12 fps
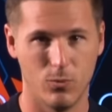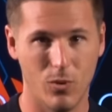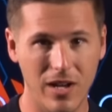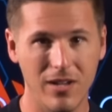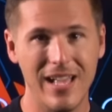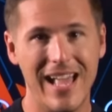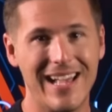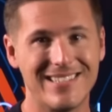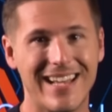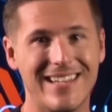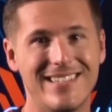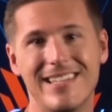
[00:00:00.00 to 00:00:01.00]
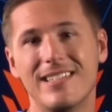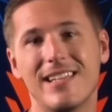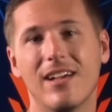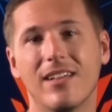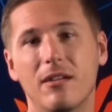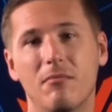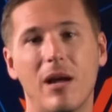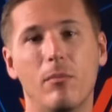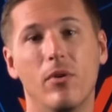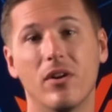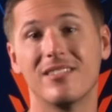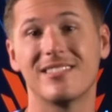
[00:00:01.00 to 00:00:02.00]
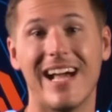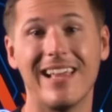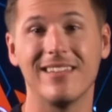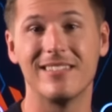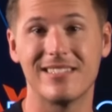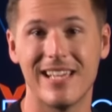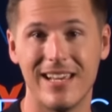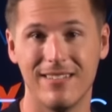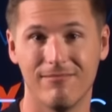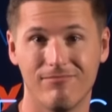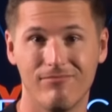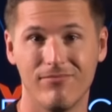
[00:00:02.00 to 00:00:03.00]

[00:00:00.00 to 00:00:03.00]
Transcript: Well, as I detail in my book, Silence Satan,